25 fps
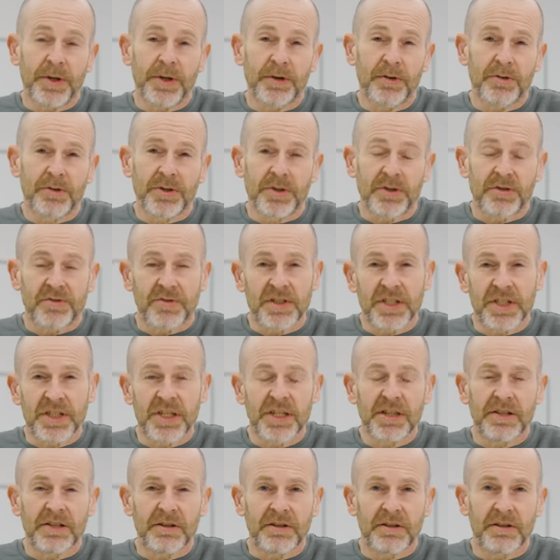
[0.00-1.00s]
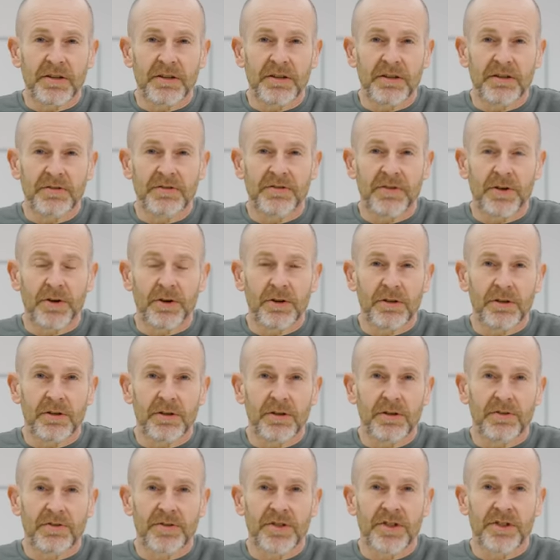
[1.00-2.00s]
would also have seen the
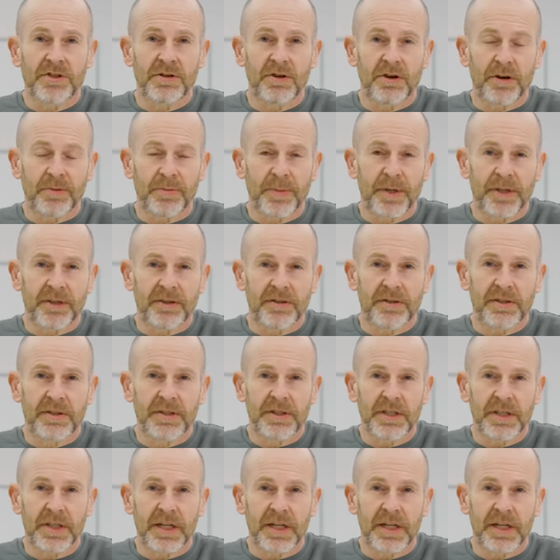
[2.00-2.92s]
fall of Stormont